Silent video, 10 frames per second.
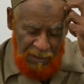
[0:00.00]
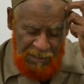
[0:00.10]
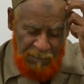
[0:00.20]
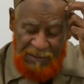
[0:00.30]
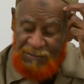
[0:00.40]

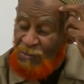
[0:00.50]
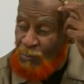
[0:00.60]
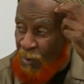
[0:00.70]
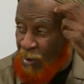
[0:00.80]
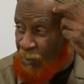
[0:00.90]
the business
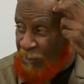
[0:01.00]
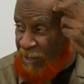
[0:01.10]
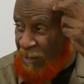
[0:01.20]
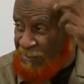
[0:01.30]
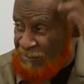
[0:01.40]
world when it
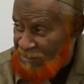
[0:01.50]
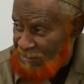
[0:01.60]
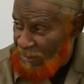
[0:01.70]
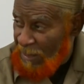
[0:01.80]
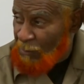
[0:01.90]
comes to
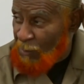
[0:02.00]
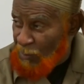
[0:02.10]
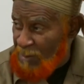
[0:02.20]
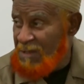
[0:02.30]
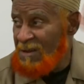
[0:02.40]
our
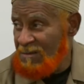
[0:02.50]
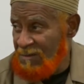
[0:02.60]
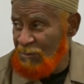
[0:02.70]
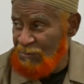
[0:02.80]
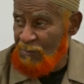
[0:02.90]
women.
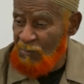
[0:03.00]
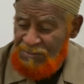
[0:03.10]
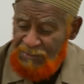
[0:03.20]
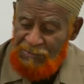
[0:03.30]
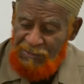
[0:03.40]
So
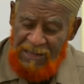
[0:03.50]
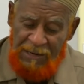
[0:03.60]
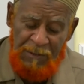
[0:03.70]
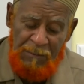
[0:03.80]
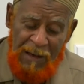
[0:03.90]
sisters got
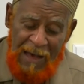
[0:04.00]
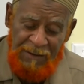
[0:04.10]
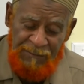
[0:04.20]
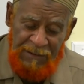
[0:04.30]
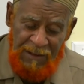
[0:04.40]
to be
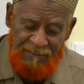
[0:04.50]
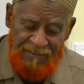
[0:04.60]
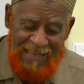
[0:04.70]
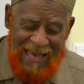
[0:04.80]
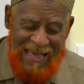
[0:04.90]
mindful of
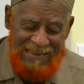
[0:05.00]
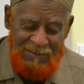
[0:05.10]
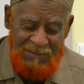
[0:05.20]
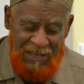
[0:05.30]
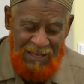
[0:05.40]
that,
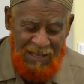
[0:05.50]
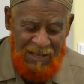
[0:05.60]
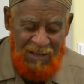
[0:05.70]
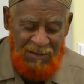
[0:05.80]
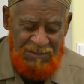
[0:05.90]
okay?
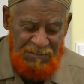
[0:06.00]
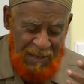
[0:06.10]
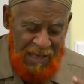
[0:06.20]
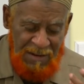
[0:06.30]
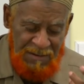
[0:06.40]
Because a
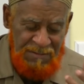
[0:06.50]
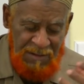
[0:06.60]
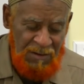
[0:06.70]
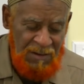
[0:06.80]
man's